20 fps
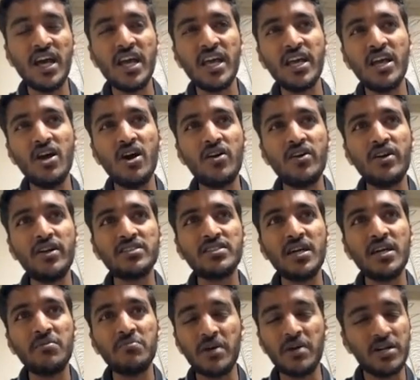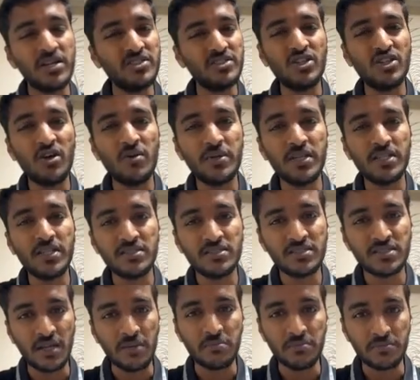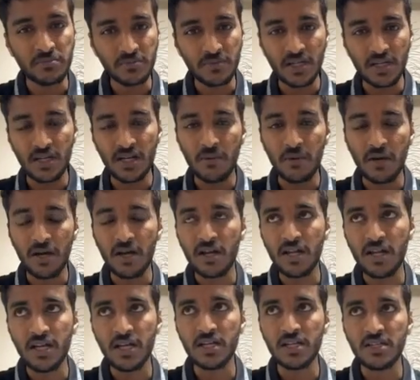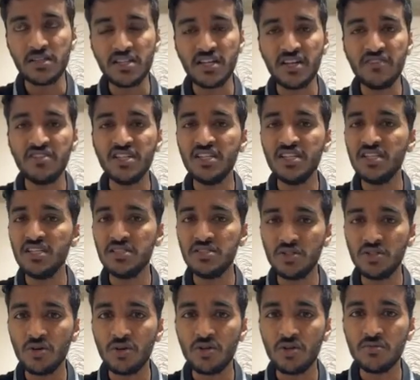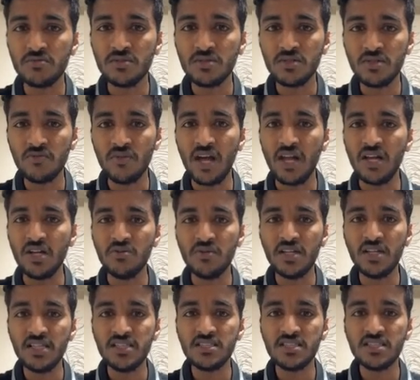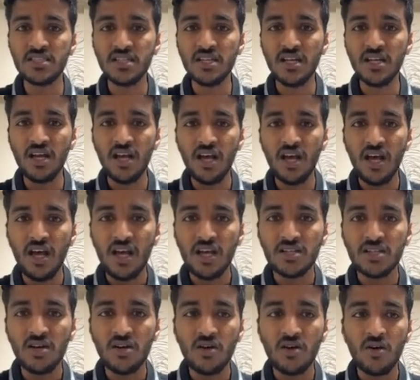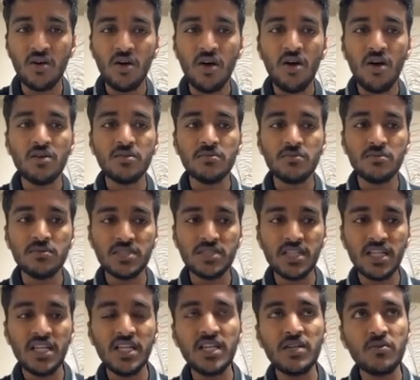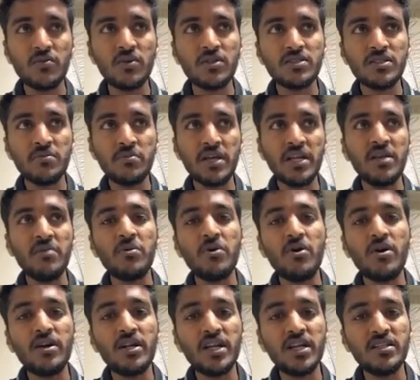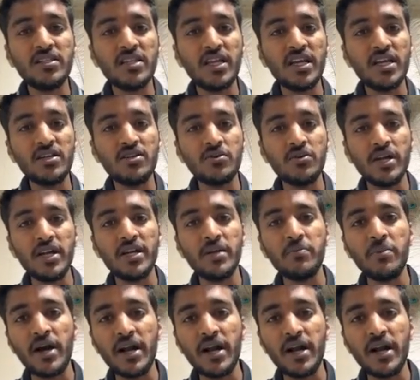I got some part-time job in some like thrifty showroom, Value Village. So she was the main important thing to get a